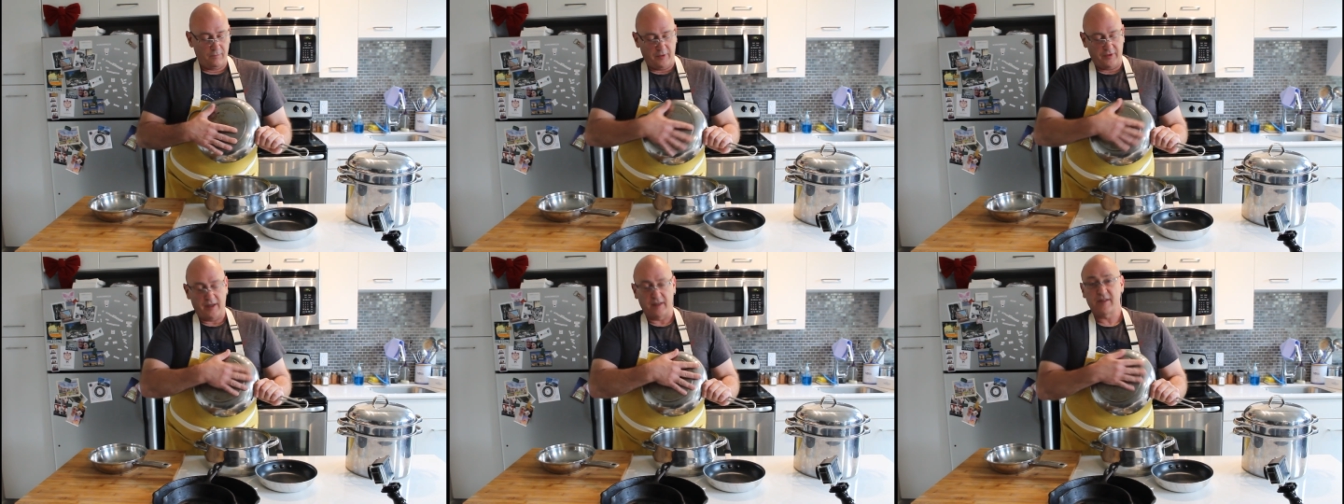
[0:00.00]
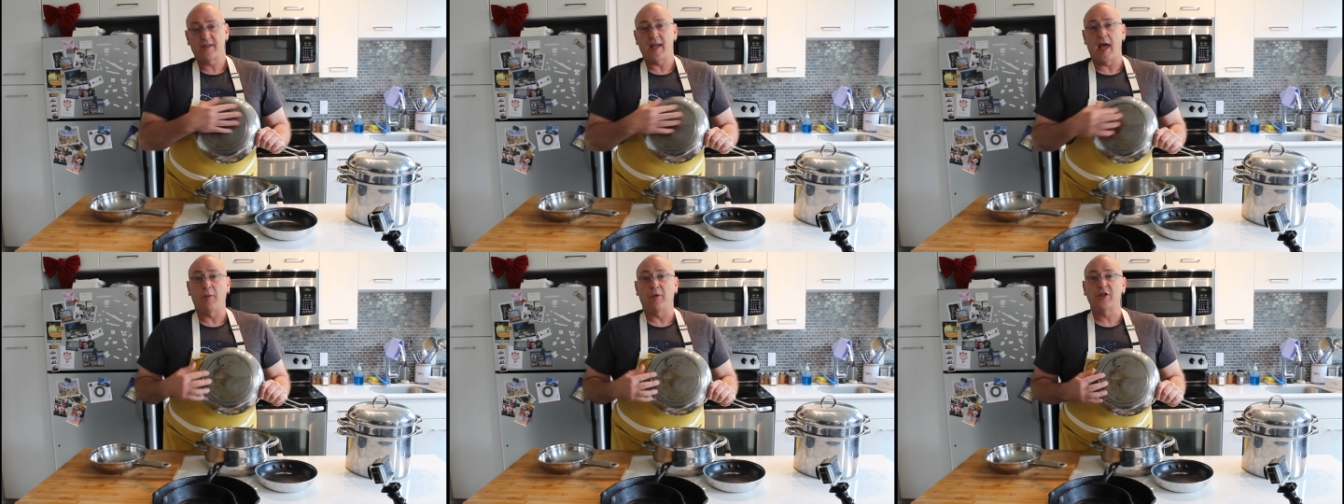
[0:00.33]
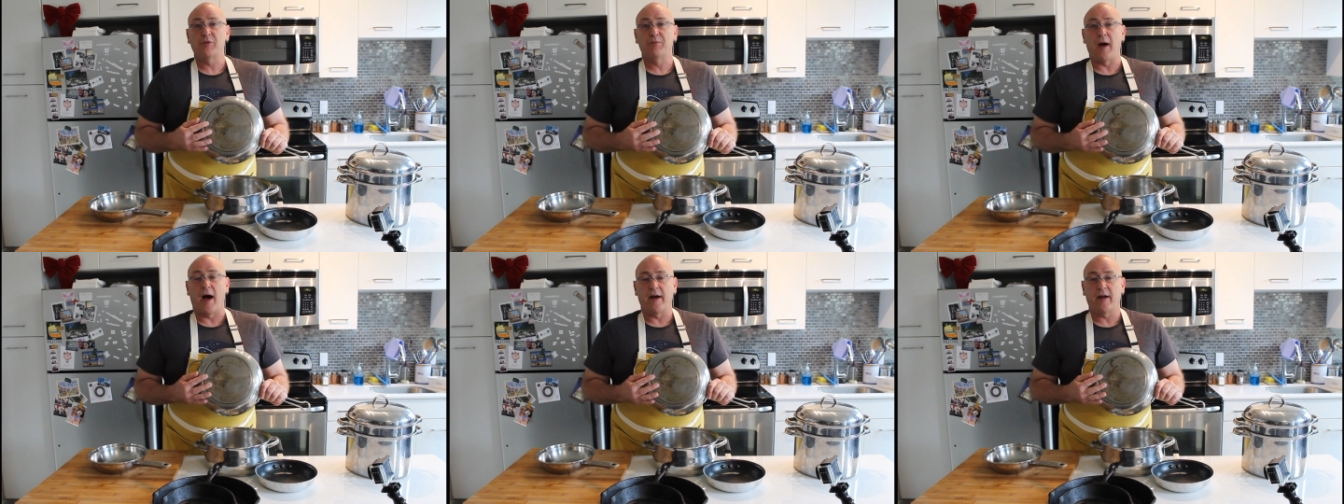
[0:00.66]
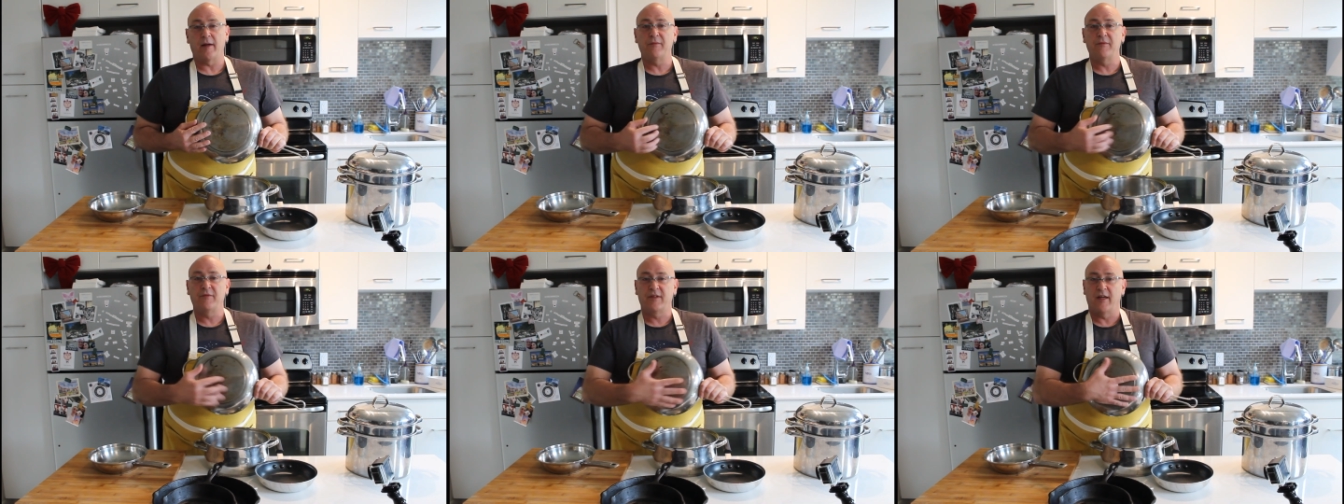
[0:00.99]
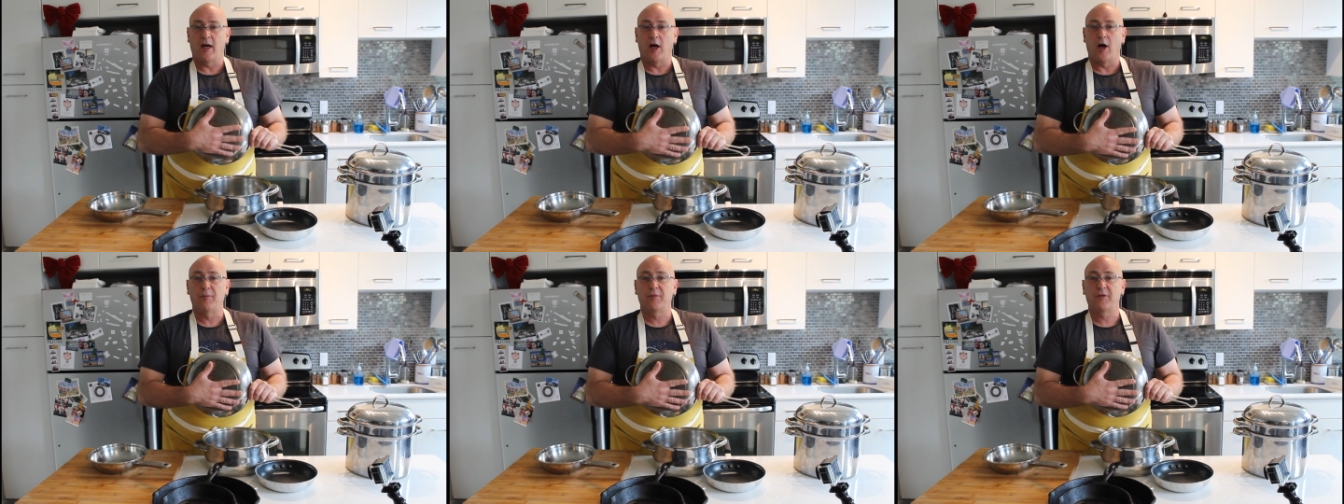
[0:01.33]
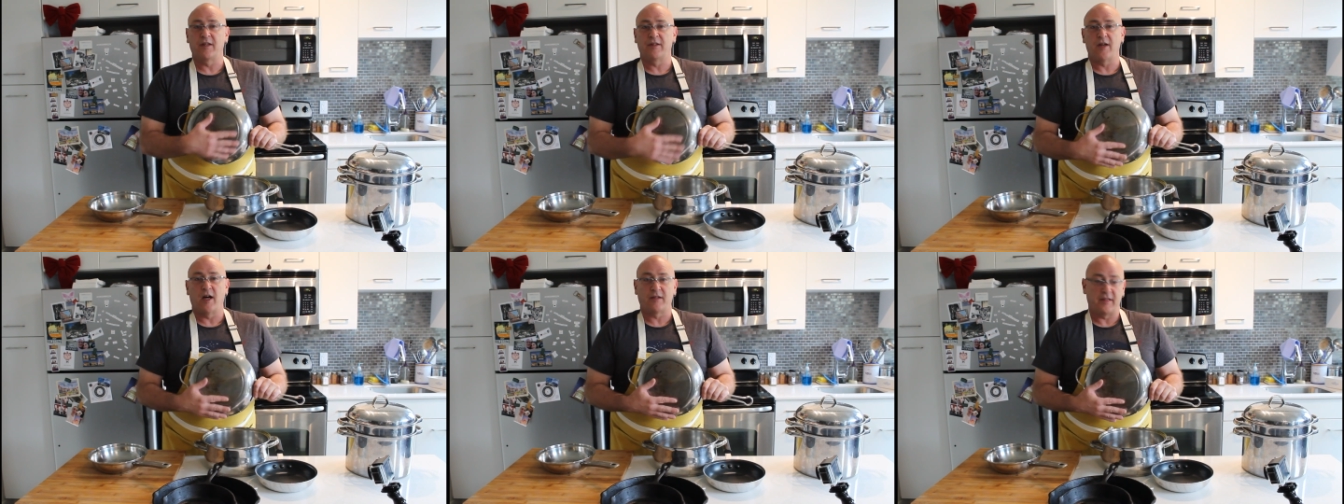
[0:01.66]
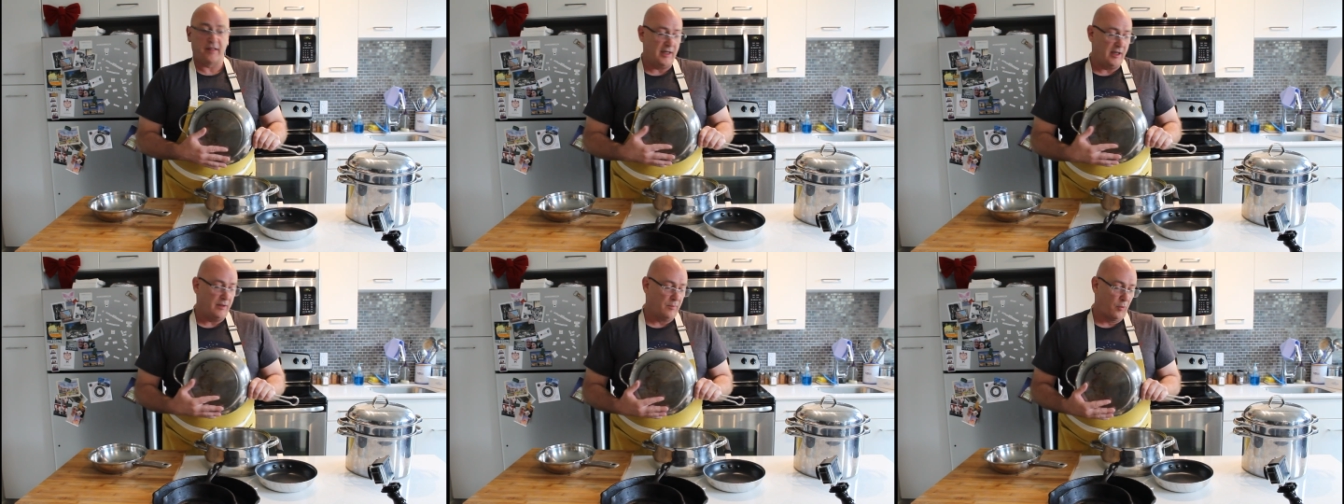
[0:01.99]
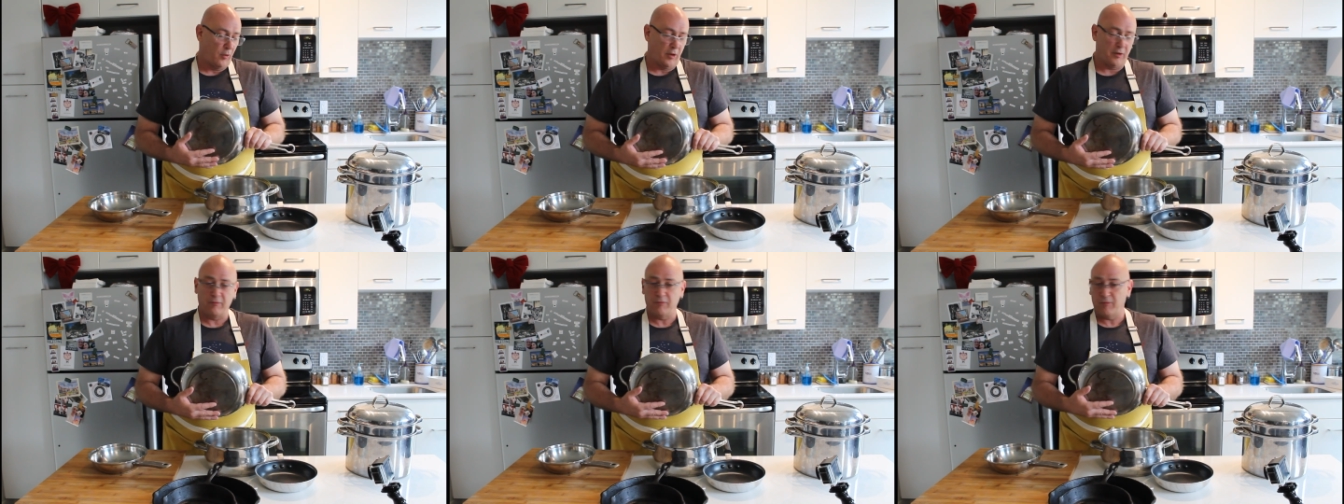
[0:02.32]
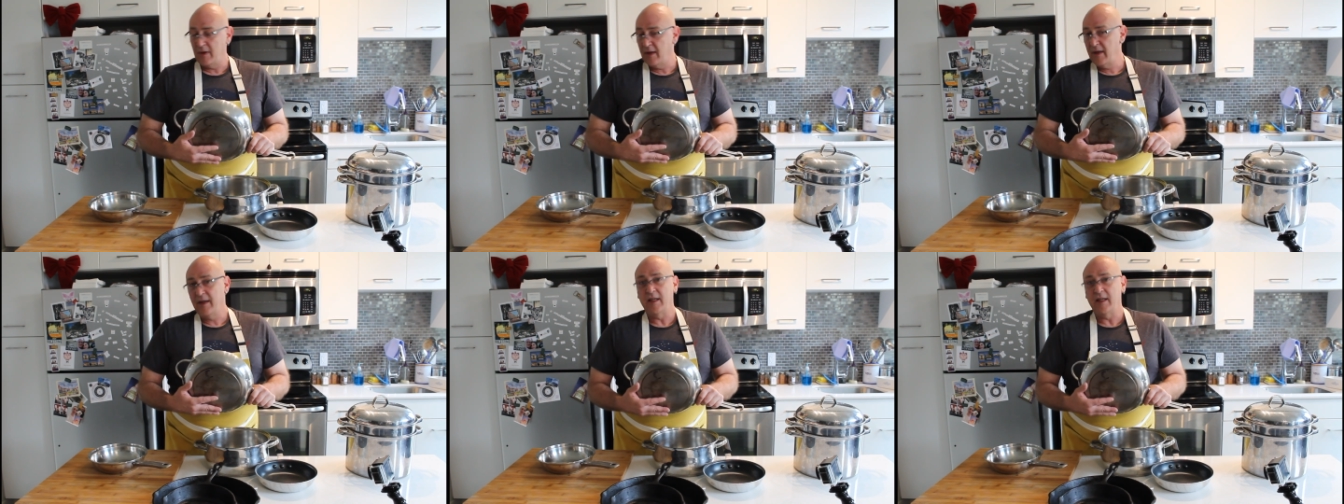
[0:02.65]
with a sandwich bottom to help conduct heat more